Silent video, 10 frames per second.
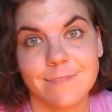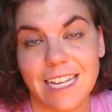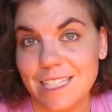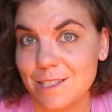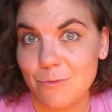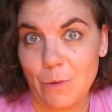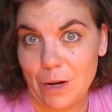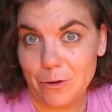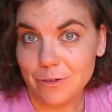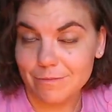It's
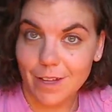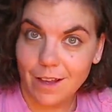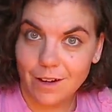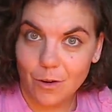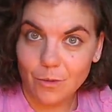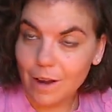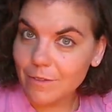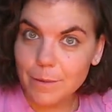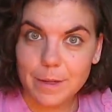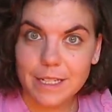weird, I know.
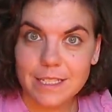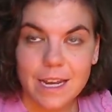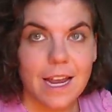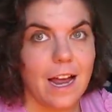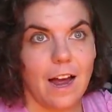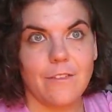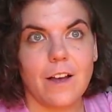I've